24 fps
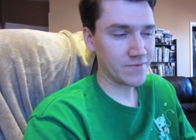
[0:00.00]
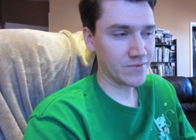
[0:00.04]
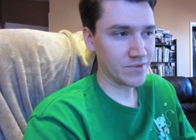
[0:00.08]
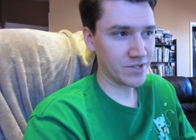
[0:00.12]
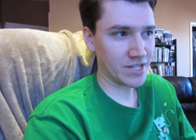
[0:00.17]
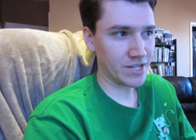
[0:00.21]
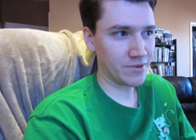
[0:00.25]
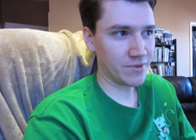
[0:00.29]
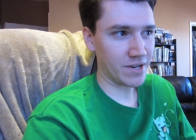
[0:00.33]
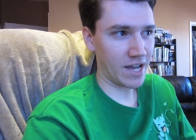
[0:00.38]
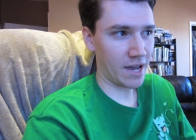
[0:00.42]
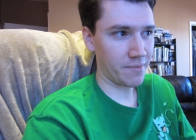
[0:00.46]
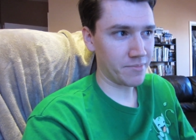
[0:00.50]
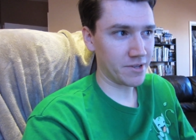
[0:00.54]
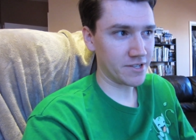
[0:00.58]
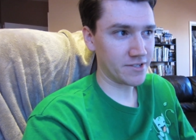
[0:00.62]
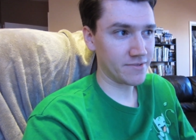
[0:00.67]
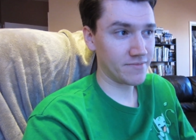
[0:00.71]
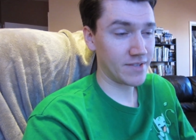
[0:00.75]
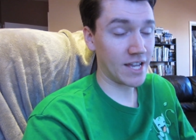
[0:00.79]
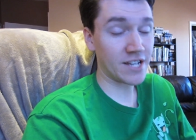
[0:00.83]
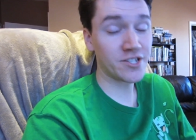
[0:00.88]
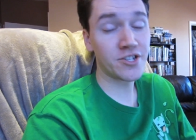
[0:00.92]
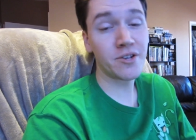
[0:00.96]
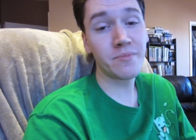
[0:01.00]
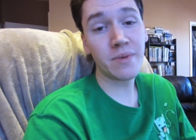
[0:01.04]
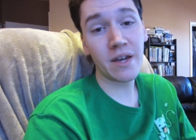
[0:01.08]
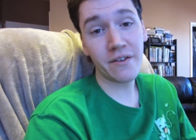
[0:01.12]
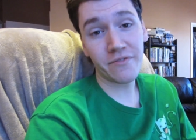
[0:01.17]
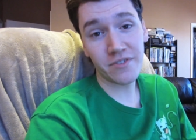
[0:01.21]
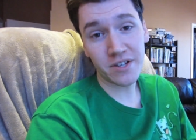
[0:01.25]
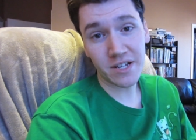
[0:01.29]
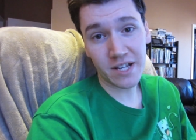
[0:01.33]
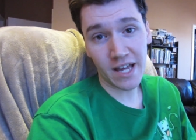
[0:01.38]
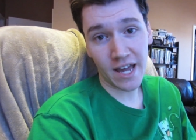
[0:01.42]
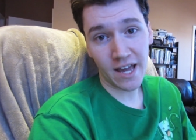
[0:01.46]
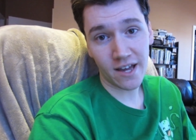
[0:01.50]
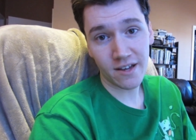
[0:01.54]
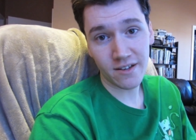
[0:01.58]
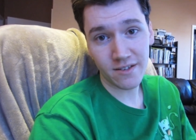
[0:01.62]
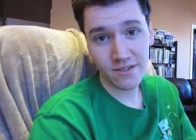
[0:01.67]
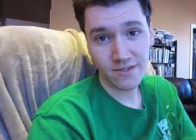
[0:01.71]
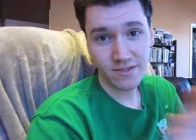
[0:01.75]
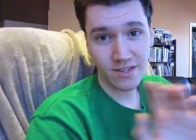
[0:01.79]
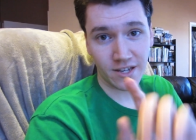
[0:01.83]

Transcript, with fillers: We'll see what happens. That's going to be it for today.